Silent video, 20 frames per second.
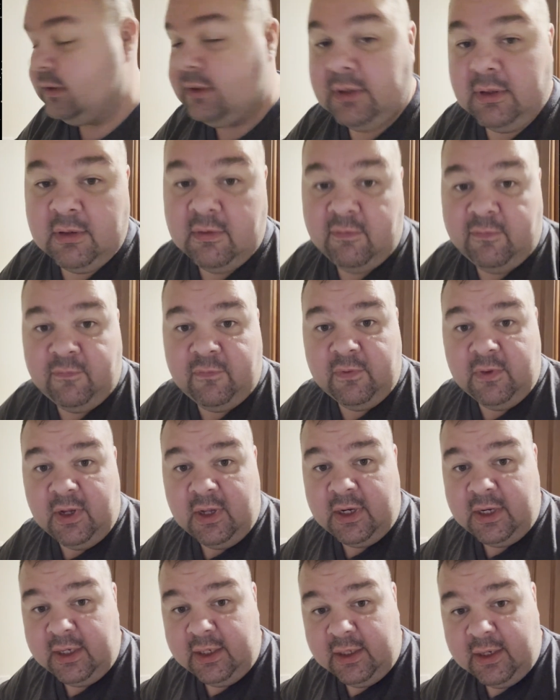the
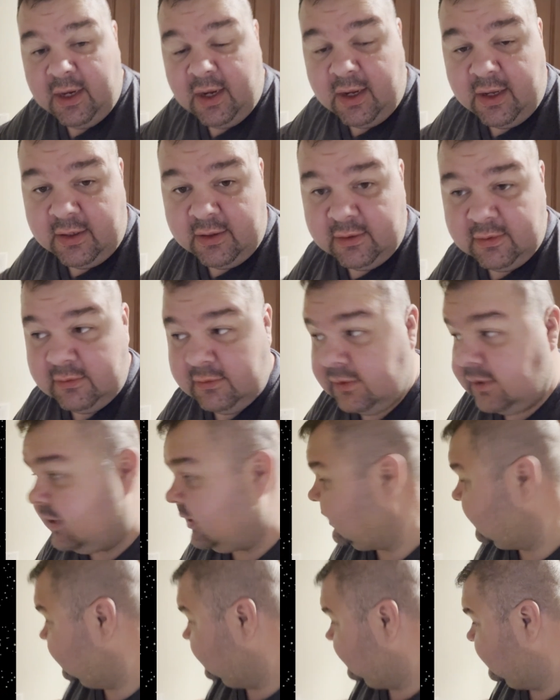flooding got
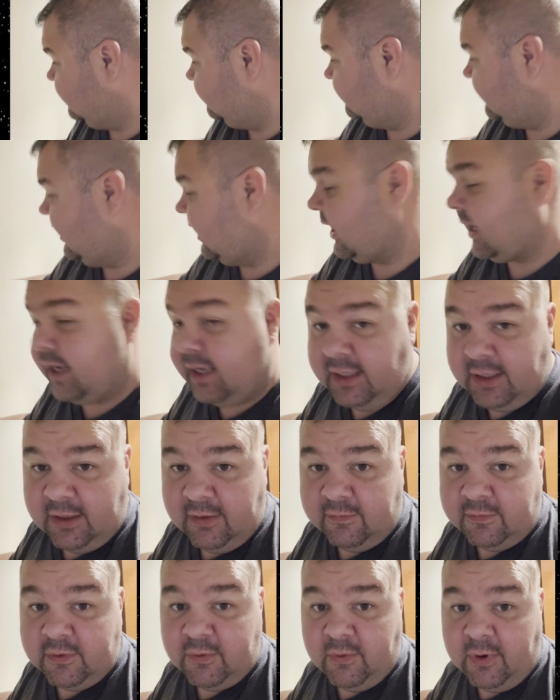up high
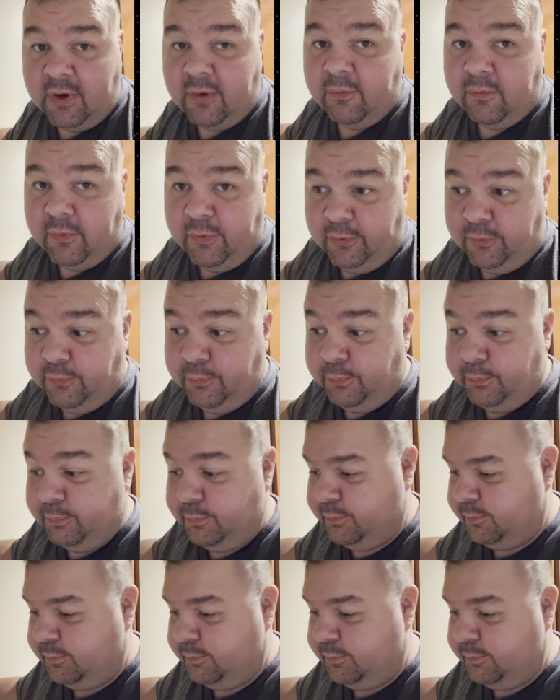enough to our room.